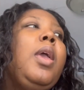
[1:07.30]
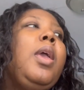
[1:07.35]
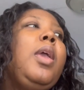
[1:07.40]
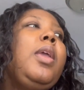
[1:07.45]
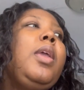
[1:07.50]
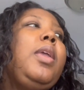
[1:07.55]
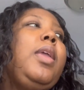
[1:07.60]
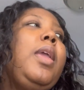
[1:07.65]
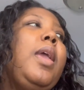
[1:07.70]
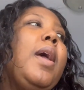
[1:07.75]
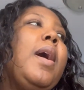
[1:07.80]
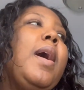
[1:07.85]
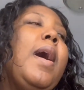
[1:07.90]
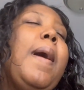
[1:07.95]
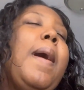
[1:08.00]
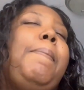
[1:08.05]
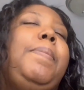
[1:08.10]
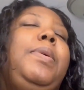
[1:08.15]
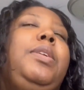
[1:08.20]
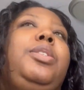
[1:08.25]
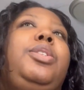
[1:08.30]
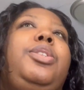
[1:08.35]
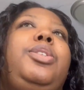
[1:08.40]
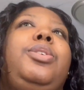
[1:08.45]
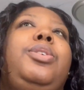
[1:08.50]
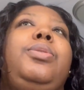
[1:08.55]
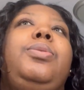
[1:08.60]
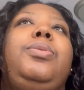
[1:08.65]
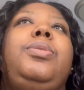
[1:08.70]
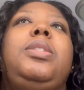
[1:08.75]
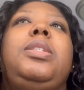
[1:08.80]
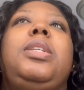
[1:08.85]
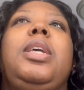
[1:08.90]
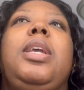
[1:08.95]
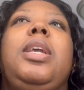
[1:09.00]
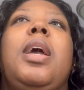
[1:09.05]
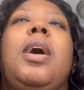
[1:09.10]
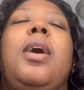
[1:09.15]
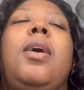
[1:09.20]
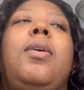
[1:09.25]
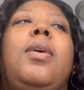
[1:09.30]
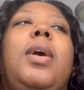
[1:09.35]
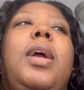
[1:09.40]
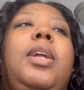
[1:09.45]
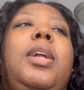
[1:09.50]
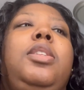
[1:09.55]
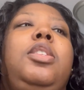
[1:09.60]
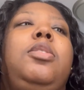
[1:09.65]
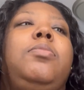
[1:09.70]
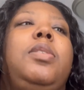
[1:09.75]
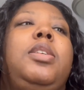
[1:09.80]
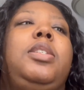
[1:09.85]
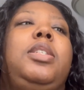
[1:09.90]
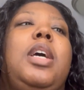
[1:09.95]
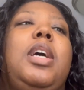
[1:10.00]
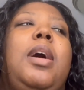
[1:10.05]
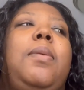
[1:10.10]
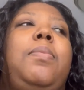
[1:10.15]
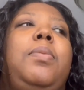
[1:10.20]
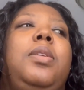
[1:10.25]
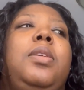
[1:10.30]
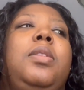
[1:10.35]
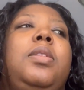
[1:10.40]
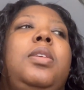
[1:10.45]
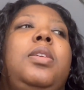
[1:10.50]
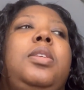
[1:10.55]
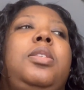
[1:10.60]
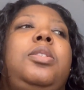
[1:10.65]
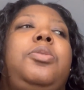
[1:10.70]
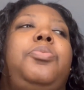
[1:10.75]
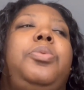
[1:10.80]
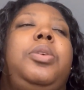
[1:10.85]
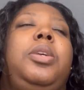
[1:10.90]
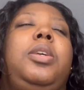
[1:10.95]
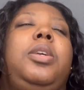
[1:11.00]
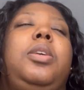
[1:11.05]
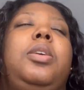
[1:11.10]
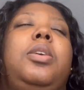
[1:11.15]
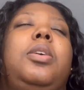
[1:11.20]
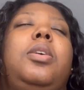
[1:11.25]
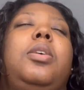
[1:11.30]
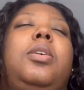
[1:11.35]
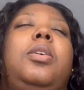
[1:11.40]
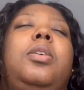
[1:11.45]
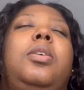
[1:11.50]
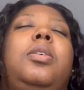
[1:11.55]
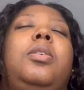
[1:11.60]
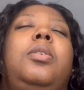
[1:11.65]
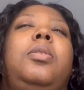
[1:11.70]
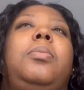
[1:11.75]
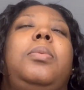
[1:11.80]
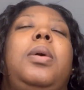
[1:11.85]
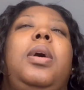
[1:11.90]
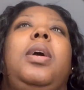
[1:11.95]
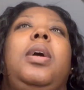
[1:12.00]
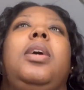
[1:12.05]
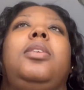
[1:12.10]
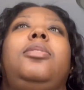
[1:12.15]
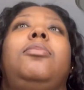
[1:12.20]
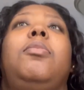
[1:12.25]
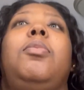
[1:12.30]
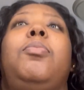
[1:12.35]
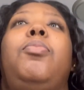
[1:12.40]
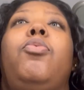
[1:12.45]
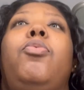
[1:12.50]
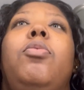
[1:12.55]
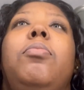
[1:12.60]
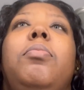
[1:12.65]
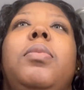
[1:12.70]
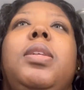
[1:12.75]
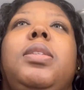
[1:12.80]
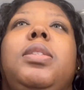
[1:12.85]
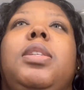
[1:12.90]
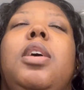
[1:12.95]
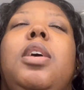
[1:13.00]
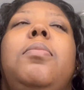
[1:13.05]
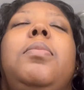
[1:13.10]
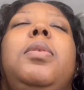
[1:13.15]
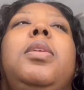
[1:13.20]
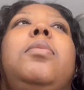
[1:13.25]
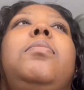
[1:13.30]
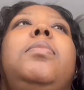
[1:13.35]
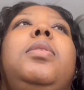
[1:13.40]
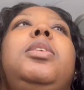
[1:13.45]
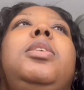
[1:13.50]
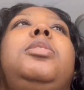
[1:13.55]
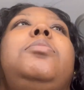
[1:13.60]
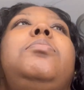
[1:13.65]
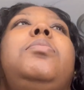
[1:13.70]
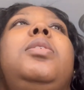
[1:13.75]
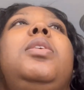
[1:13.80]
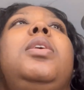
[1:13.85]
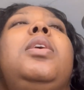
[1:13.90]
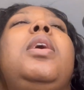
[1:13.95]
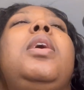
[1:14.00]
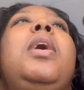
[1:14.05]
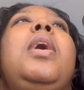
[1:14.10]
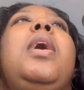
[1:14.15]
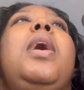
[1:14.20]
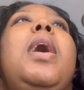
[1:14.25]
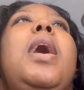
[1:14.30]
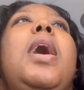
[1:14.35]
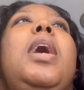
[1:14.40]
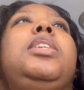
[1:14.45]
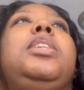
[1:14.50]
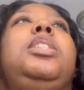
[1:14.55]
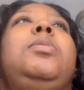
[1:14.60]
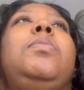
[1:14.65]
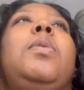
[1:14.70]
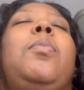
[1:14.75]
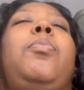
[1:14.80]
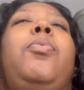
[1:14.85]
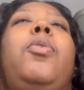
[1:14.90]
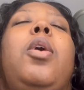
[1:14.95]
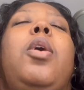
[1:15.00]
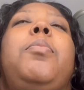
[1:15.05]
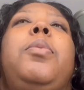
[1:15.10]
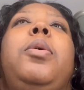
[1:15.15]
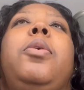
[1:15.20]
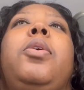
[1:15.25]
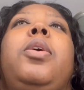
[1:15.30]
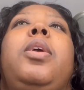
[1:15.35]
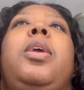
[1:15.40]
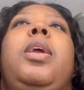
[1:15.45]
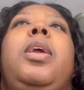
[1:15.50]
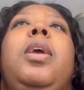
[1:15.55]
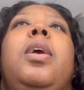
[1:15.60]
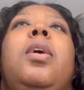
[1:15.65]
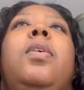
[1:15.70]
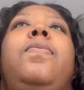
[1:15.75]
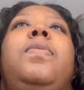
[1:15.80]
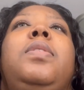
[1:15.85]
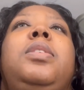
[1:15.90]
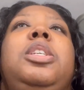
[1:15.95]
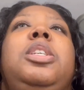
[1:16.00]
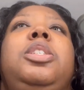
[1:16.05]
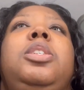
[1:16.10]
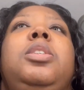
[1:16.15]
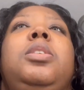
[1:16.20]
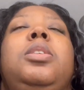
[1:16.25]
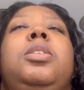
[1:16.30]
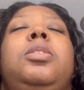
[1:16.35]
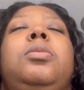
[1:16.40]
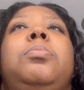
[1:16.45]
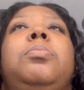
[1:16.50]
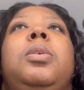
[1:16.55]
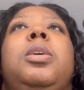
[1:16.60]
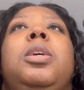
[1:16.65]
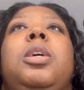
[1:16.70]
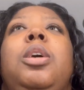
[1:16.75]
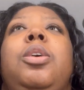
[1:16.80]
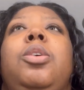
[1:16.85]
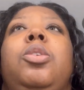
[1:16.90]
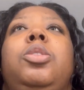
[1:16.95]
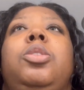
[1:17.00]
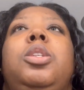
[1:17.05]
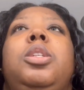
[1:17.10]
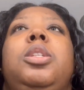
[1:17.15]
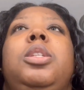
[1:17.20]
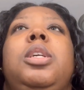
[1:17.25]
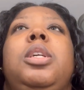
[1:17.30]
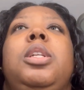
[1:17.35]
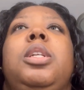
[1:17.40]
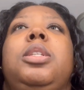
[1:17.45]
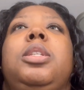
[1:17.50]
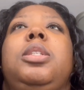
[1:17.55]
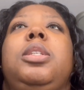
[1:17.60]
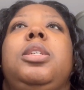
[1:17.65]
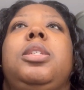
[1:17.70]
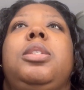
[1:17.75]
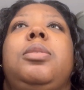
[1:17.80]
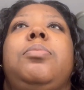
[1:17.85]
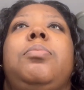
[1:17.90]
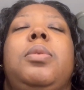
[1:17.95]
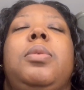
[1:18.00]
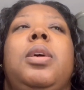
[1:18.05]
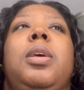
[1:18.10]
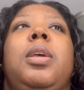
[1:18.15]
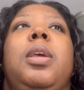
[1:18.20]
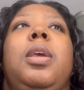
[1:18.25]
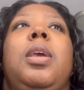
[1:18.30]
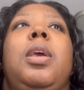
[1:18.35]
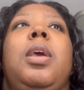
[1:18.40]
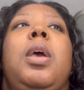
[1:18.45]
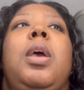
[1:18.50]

yeah happy tuesday y'all ain't too much happening this week um i got some appointments coming up this month i see my primary care physician this month i go to the dentist this month